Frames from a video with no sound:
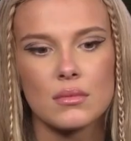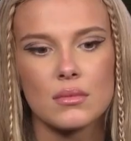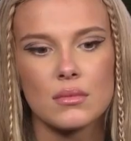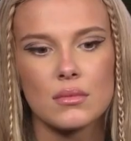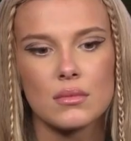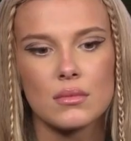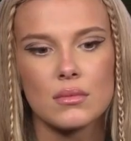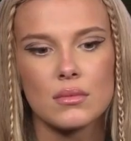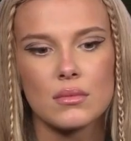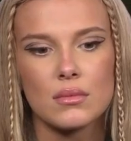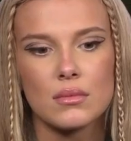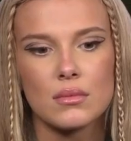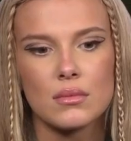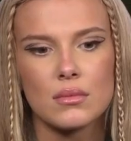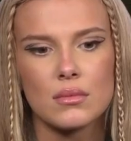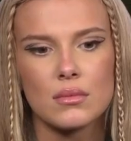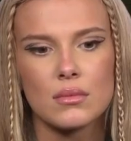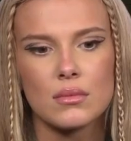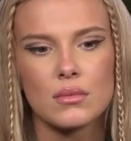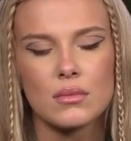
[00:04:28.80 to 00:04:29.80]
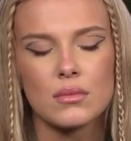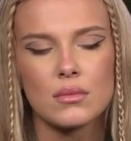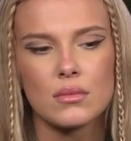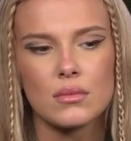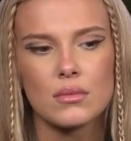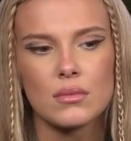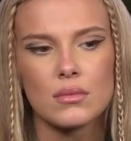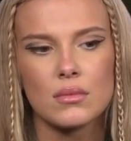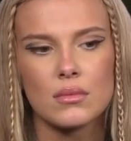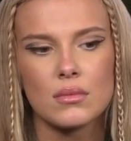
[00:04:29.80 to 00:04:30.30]

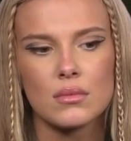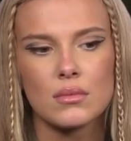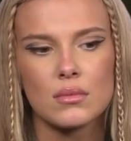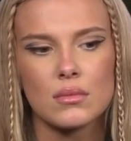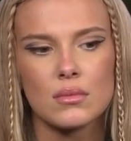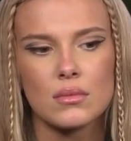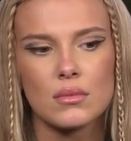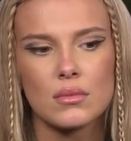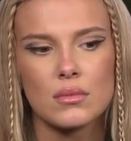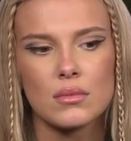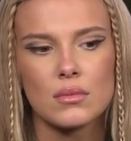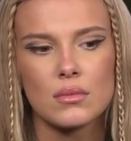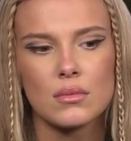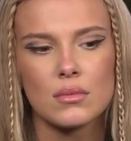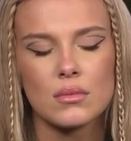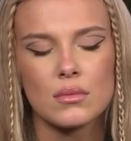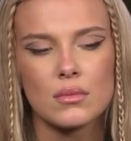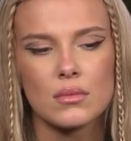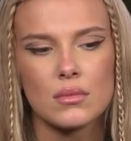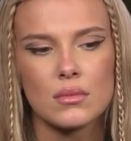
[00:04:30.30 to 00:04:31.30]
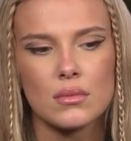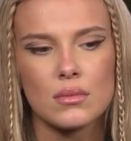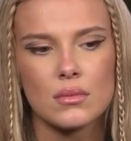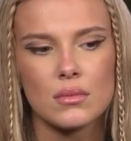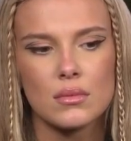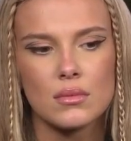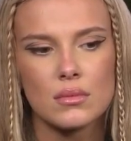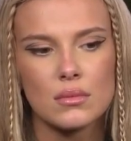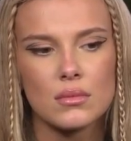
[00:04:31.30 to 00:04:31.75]
No words are spoken by the person on screen.